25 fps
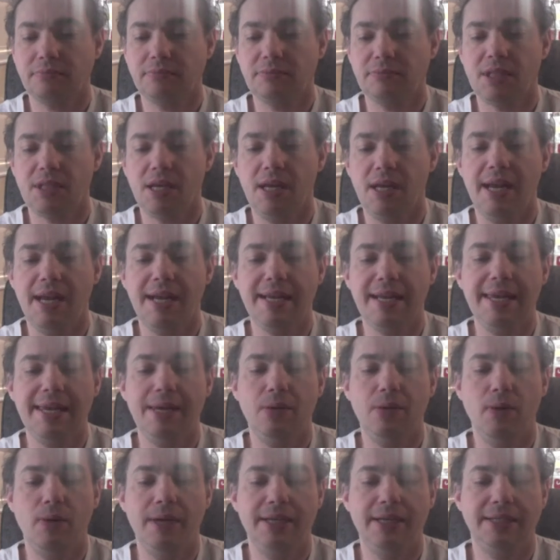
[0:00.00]
and I can't
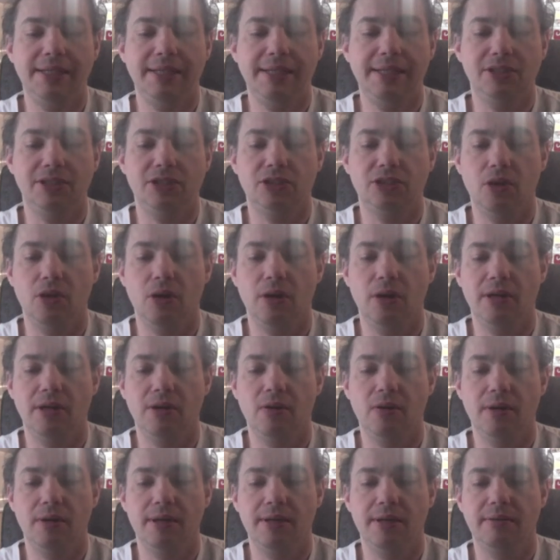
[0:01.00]
wait to get started
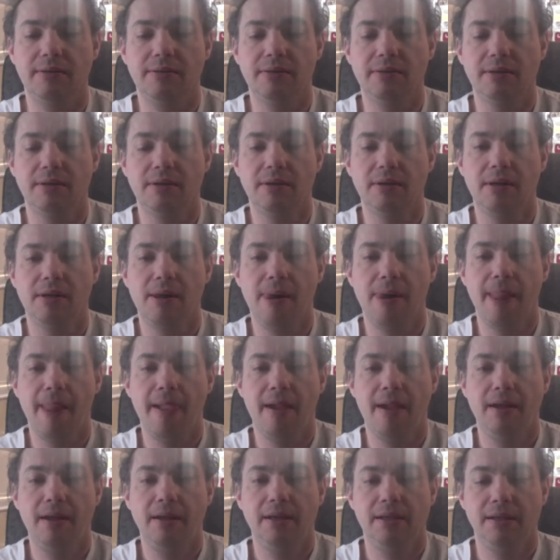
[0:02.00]
on it.
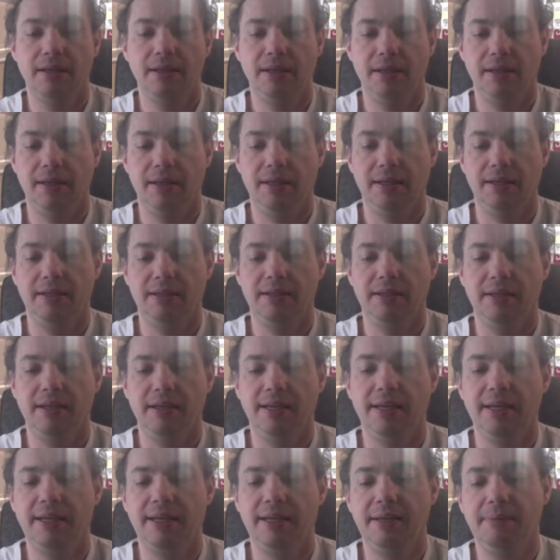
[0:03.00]
And
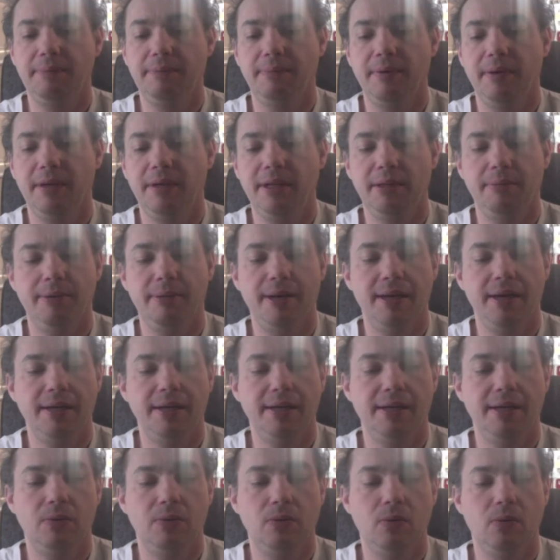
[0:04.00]
anybody
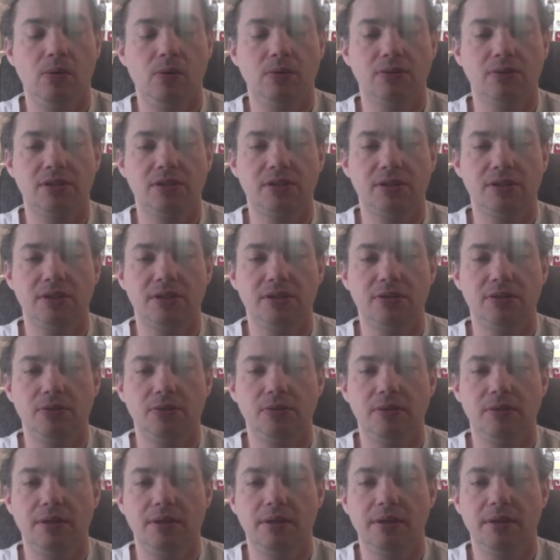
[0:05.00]
that wants
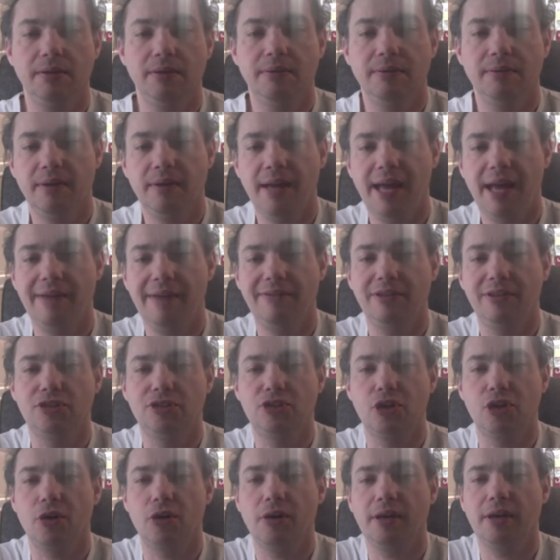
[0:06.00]
to have a
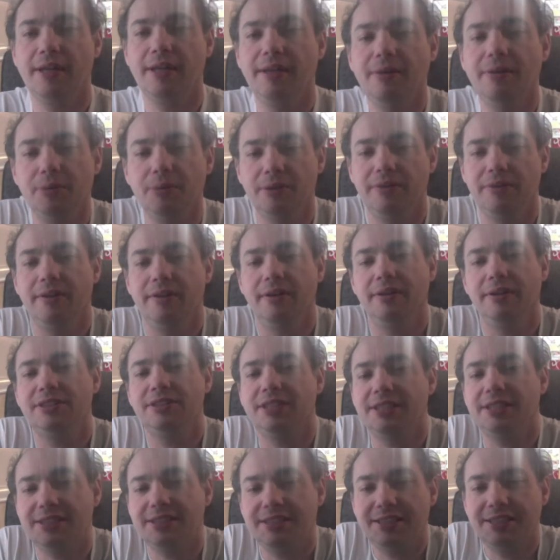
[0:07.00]
journey with the
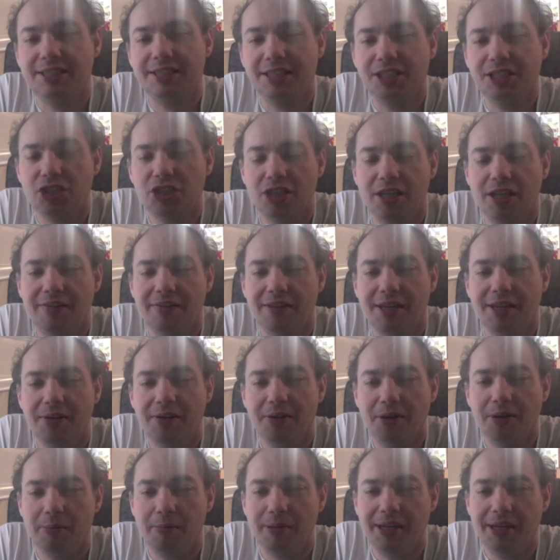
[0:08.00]
66 Chevy El
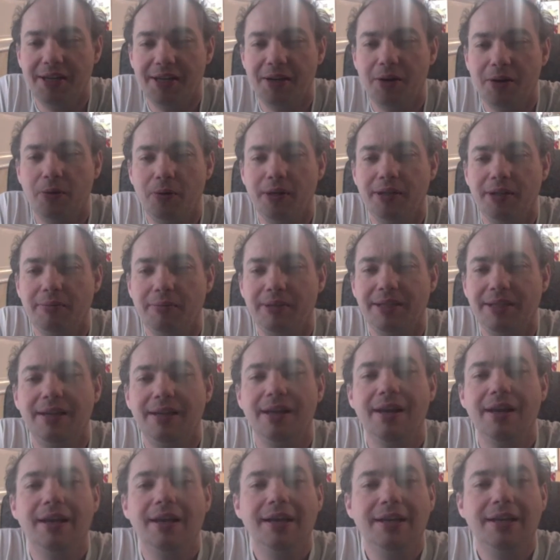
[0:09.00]
Camino with me,
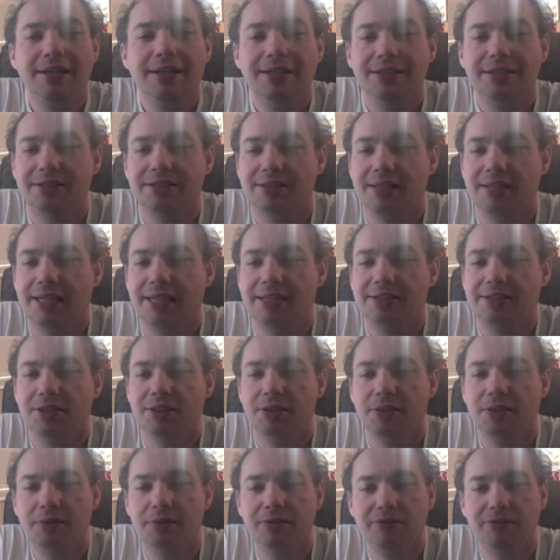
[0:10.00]
stay
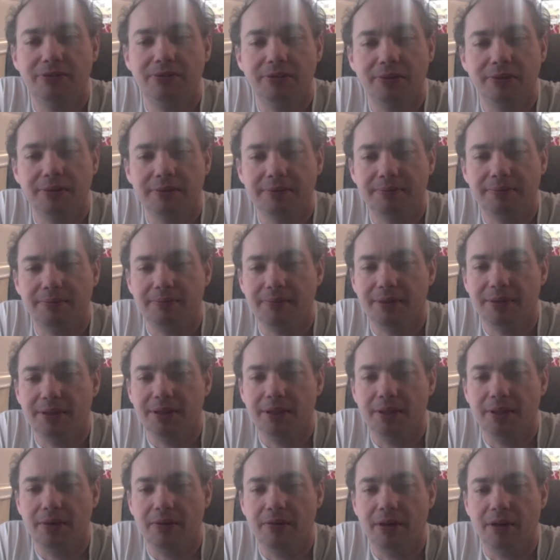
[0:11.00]
tuned for
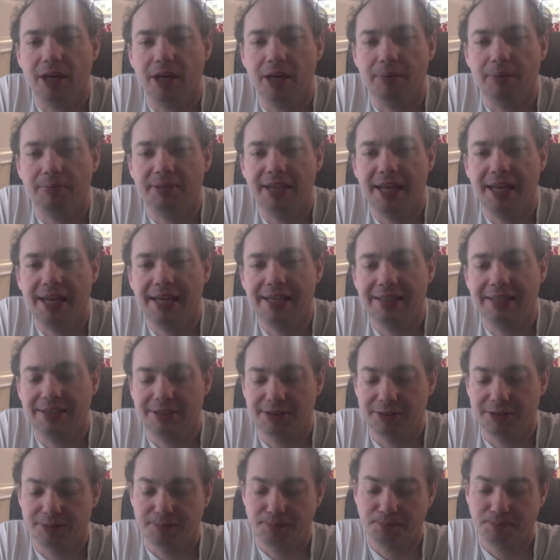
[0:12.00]

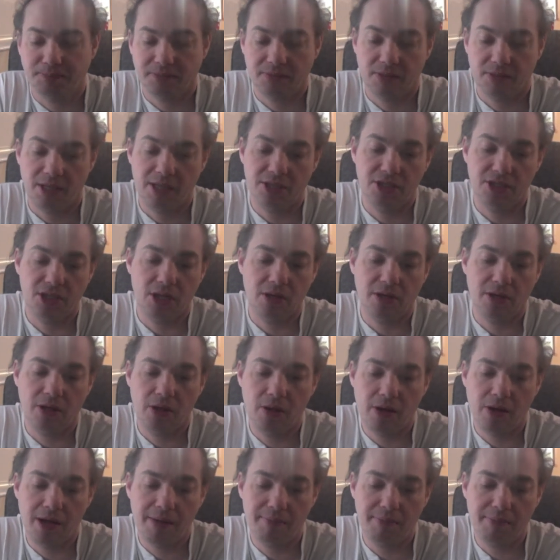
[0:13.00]
updates. As y'all know,
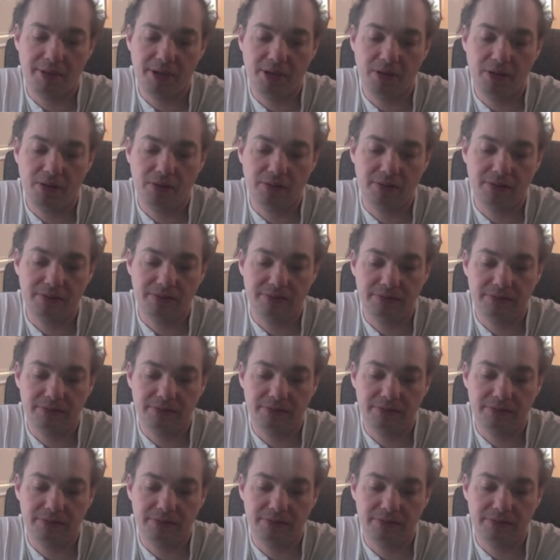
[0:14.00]
I build